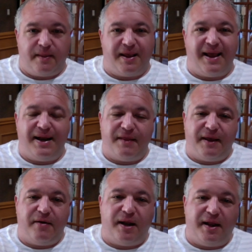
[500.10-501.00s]
and, I,
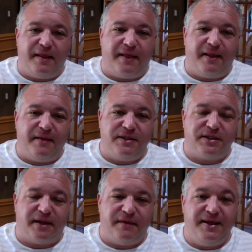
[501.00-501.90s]
and at
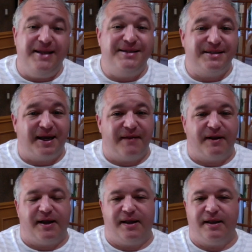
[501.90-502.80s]
least the insight that
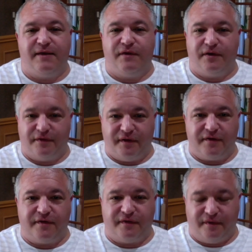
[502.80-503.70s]
I can give you is
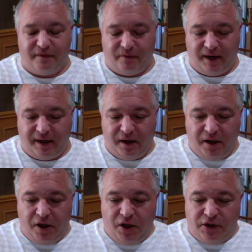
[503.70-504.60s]
this, right?
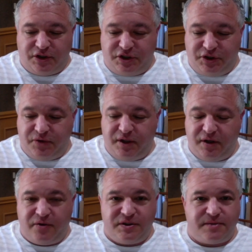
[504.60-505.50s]

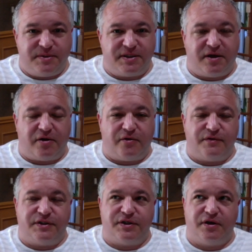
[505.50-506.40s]
Studios
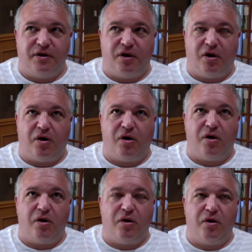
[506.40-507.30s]
themselves
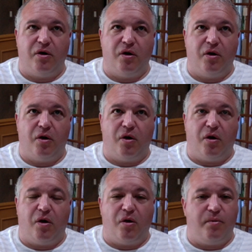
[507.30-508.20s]
are
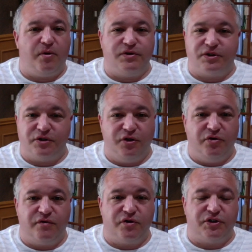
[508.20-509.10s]
almost
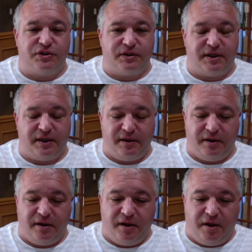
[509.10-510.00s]
universally
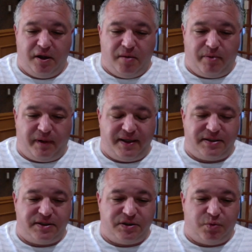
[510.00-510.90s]

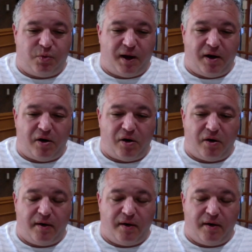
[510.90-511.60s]
places where